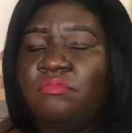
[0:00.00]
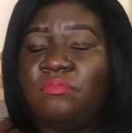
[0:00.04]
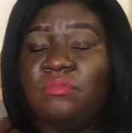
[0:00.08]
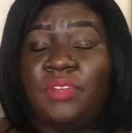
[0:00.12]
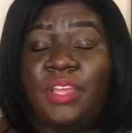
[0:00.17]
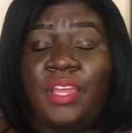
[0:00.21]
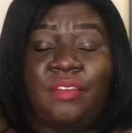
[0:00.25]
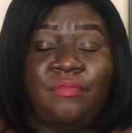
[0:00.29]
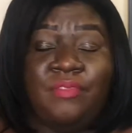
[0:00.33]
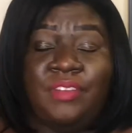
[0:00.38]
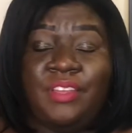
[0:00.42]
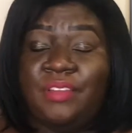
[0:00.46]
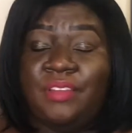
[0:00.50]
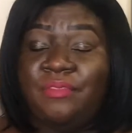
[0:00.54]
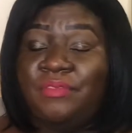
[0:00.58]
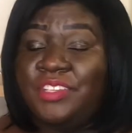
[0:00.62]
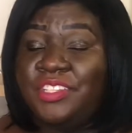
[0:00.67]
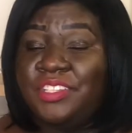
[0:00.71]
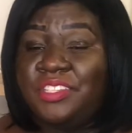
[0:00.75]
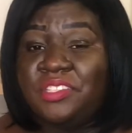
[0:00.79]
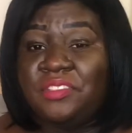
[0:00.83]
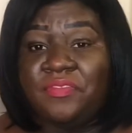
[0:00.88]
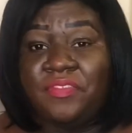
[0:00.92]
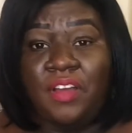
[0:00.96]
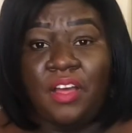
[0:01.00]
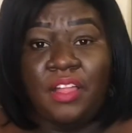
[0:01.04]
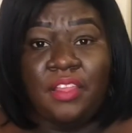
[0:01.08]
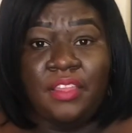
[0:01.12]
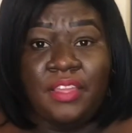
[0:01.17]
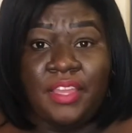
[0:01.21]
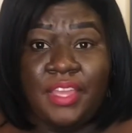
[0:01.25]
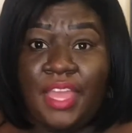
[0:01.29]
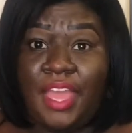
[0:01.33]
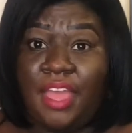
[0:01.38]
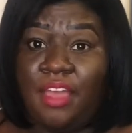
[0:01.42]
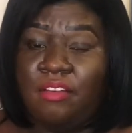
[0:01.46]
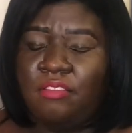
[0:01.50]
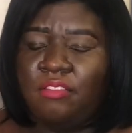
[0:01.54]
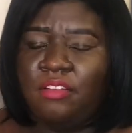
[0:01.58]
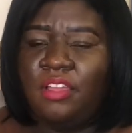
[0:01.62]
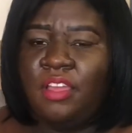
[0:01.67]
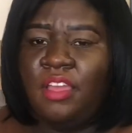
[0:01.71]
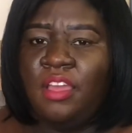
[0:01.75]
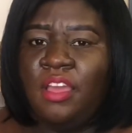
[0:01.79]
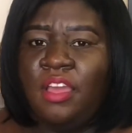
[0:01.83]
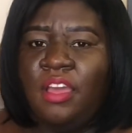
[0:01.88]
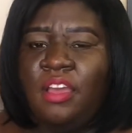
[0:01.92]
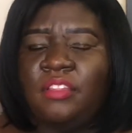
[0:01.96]
it, it was just falling out.
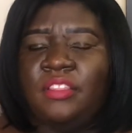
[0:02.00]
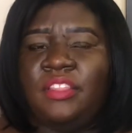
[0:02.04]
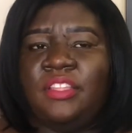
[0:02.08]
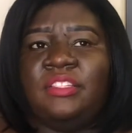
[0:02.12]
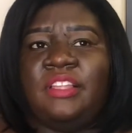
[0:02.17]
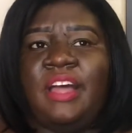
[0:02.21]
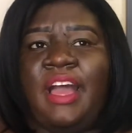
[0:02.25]
The